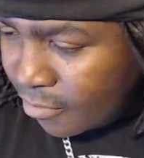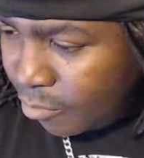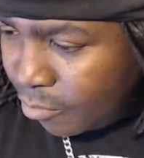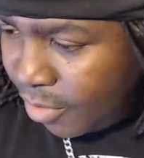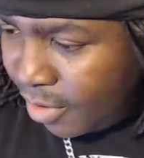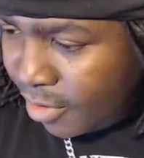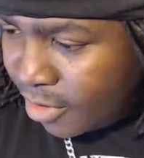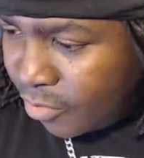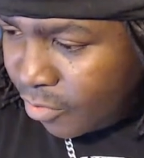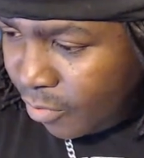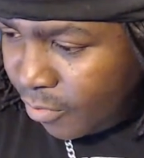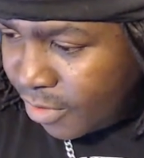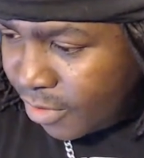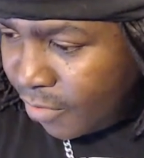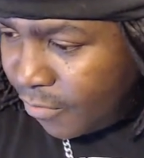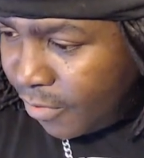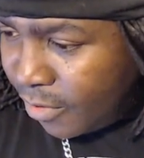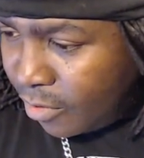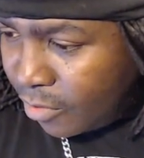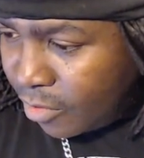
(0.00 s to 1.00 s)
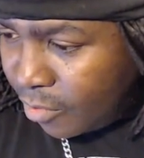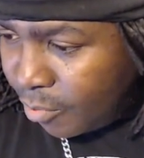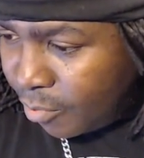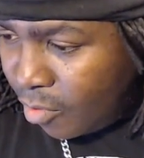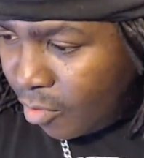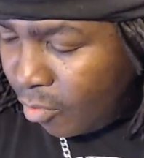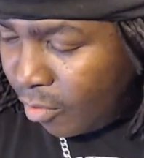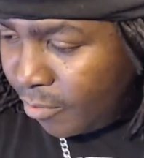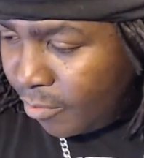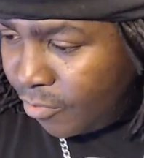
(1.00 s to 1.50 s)
PS3 was difficult to
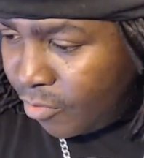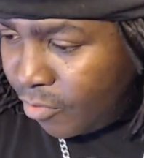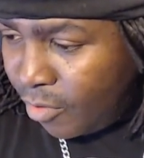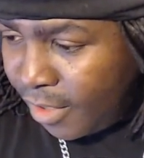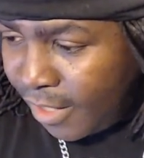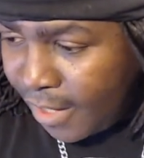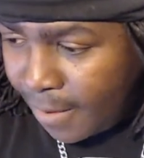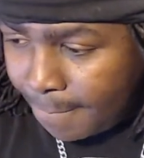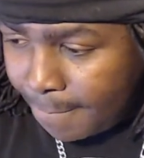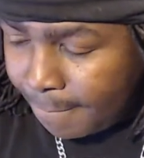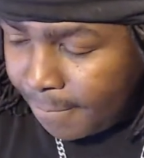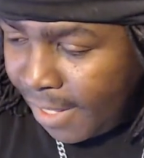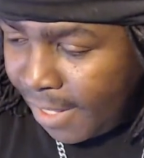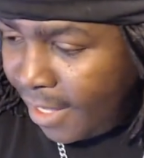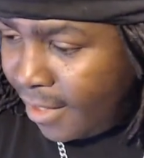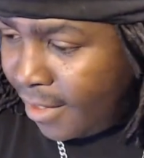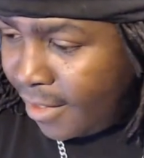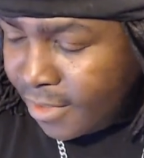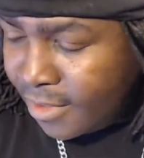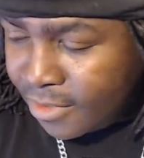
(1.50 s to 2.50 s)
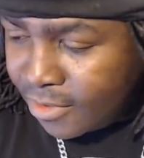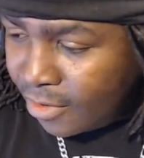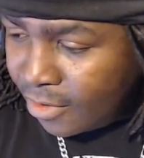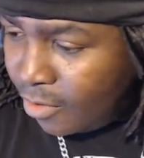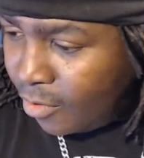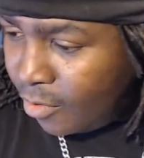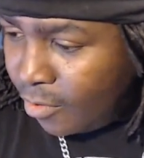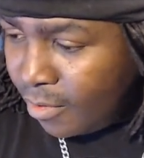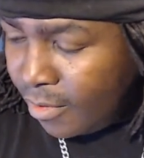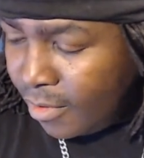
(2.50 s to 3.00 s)
program for, yep, and it
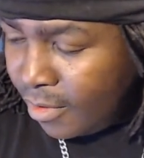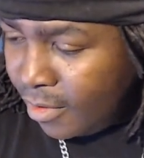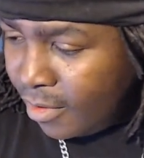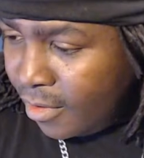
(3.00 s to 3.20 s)
still